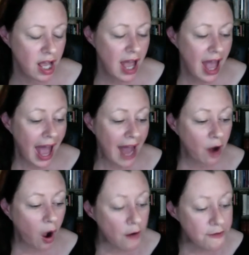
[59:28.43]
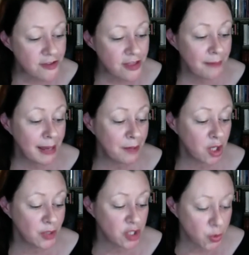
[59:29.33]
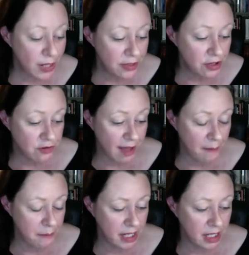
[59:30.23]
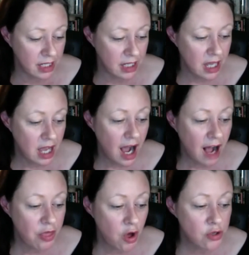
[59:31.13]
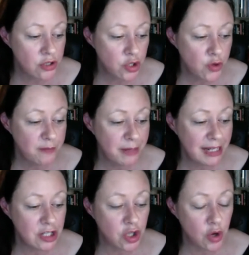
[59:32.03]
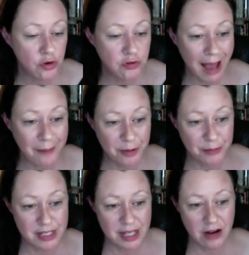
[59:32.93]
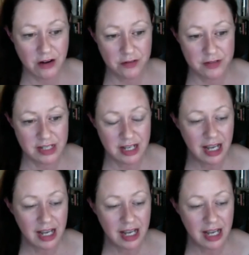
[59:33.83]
And often the people who are doing the cramping are those who have been so cramped themselves.